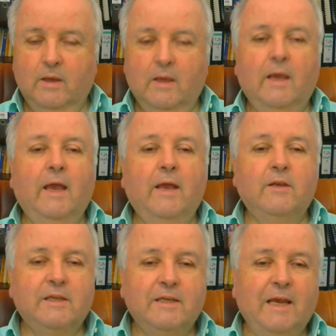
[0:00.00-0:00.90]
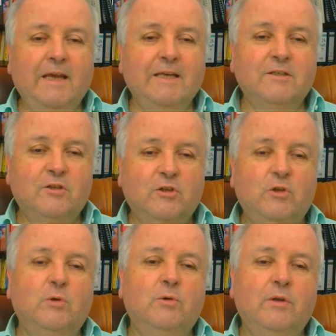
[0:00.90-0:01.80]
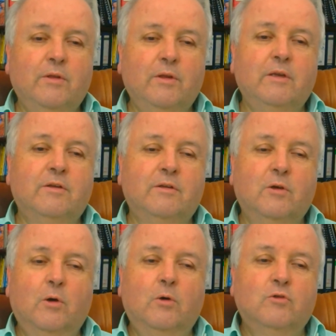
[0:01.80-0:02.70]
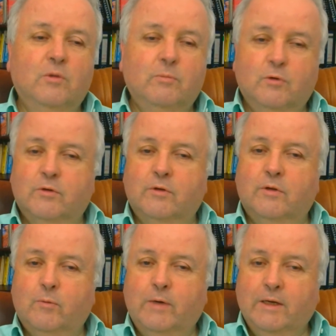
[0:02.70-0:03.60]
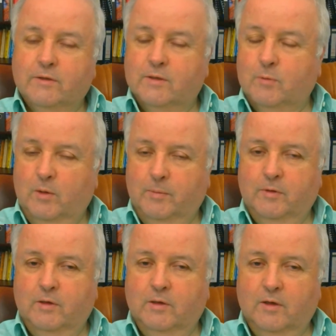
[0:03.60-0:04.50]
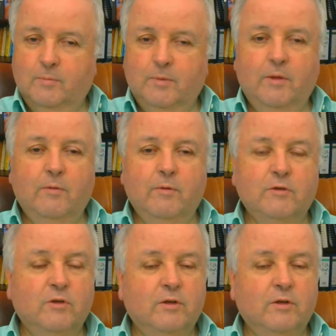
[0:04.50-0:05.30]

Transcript: And yes, during this coaching process there were some obstacles, but they were just